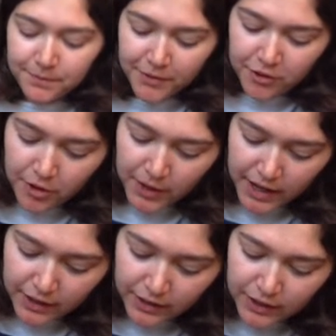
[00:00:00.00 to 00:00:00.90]
So
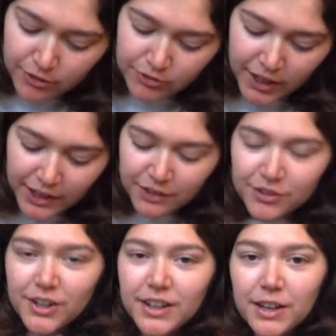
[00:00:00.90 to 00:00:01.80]
if negative
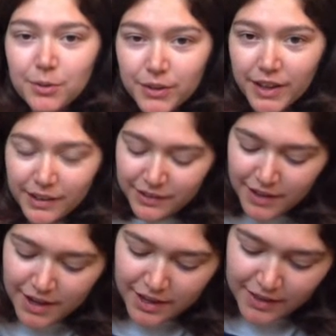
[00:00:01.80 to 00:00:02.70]
30 equals x,
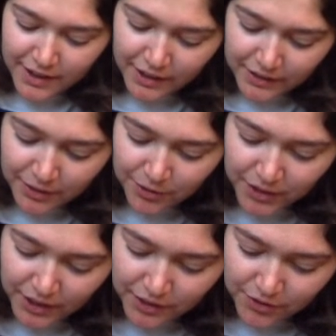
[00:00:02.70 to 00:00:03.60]
then x equals
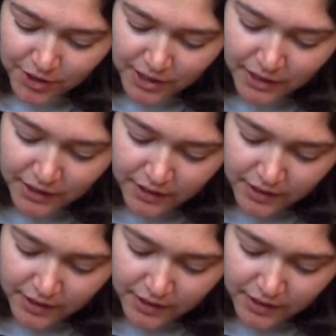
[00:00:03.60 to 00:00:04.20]
negative 30.